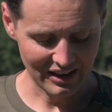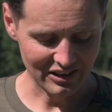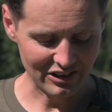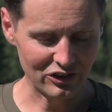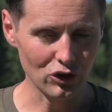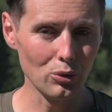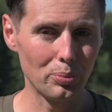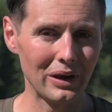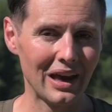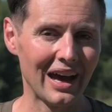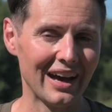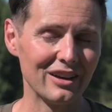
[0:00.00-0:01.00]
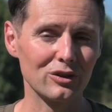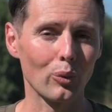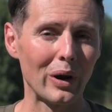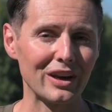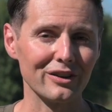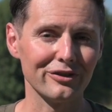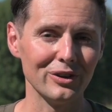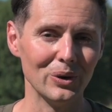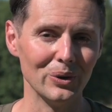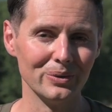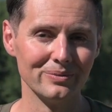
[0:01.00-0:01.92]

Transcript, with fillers: this UPR is waiting for you.